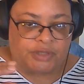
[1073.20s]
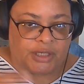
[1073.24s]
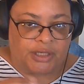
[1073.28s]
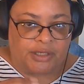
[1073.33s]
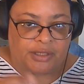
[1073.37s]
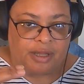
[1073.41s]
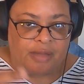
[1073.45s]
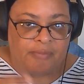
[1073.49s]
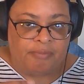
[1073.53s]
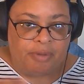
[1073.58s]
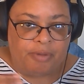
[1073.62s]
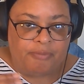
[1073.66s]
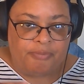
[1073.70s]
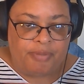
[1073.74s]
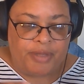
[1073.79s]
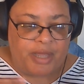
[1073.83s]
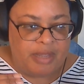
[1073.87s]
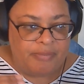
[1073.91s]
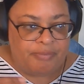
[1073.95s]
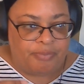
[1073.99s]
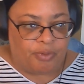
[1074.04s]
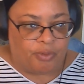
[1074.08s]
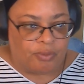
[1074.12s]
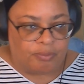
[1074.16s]

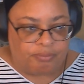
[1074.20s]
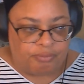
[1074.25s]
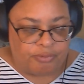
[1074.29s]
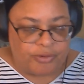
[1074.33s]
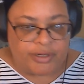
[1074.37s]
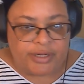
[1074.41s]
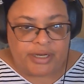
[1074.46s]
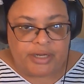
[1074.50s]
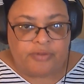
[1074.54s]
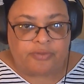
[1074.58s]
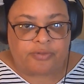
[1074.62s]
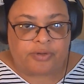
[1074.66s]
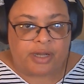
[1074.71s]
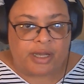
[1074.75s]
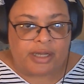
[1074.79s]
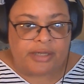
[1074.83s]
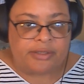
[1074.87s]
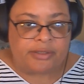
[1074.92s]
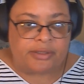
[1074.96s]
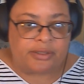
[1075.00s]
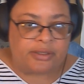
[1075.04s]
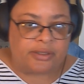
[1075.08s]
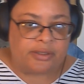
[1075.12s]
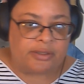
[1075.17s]
Brittany
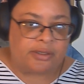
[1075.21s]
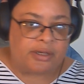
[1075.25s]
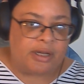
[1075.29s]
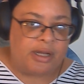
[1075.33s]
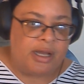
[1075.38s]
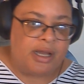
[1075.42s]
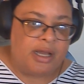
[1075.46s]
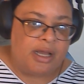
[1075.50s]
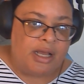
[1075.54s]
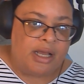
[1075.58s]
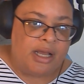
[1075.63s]
Griner.